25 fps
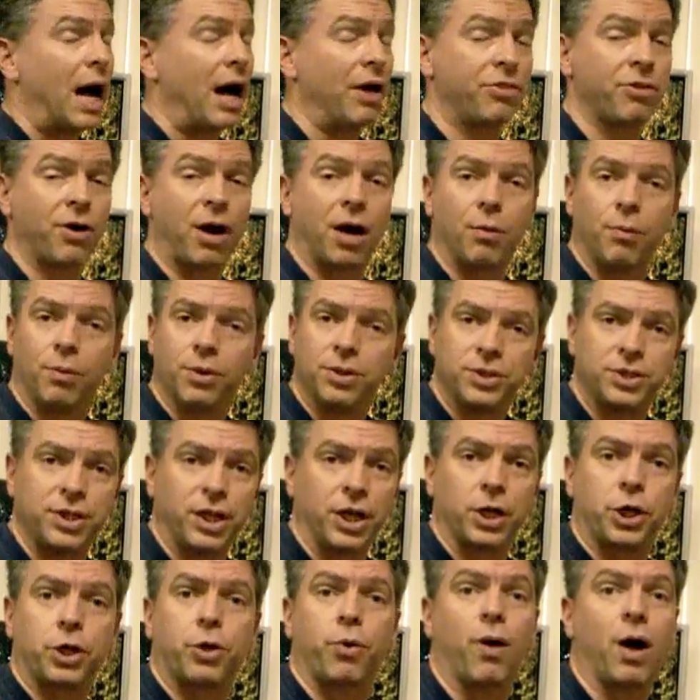I thought it
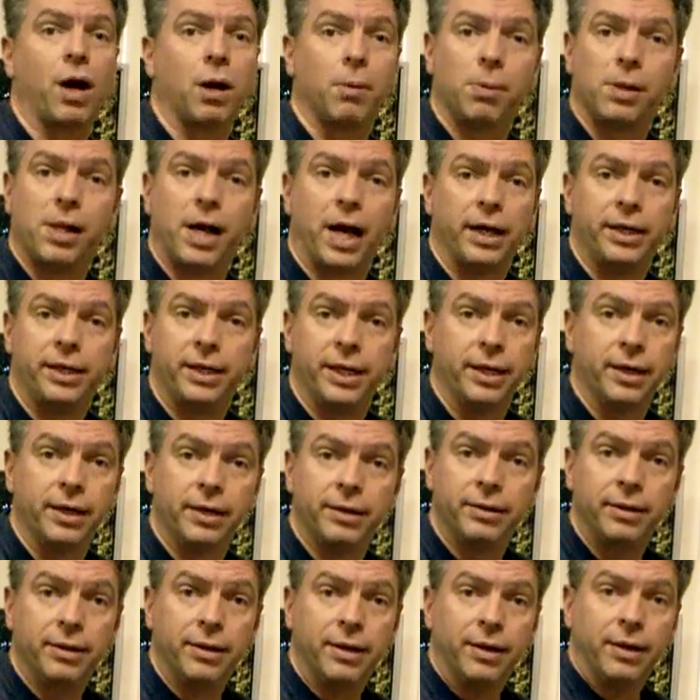was an incredible
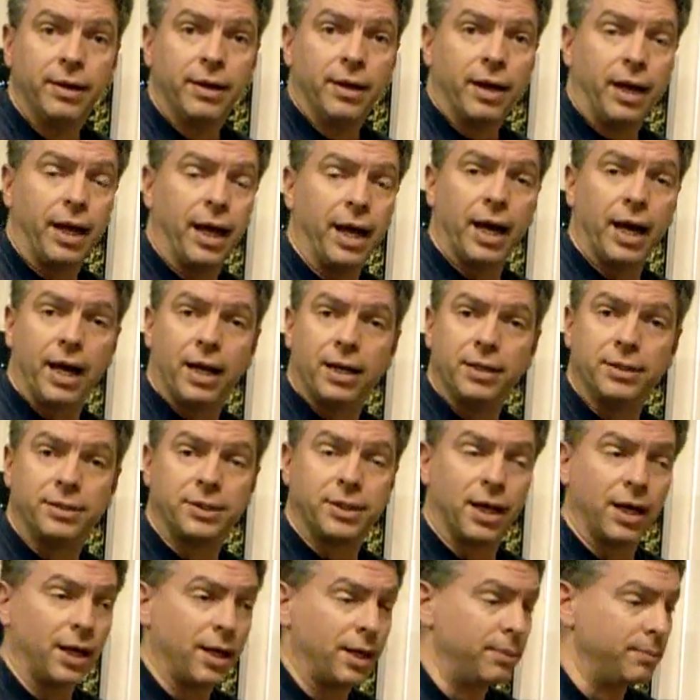idea,
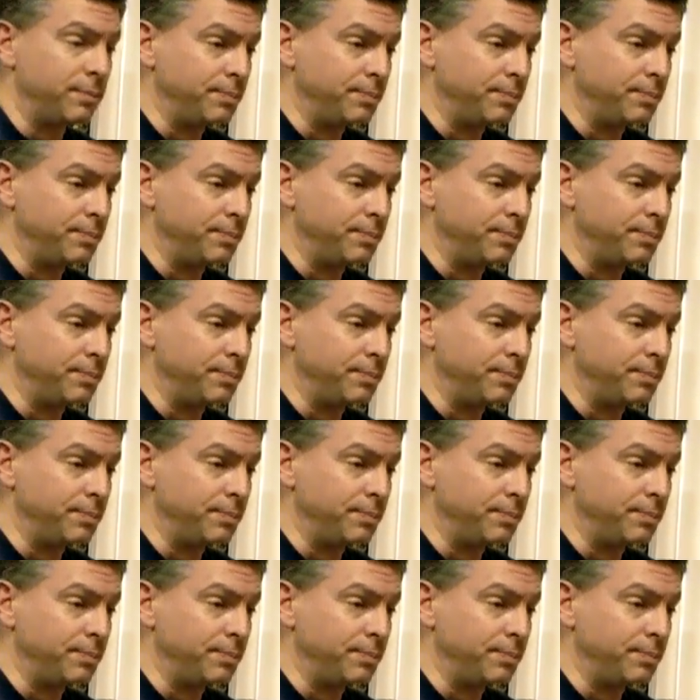and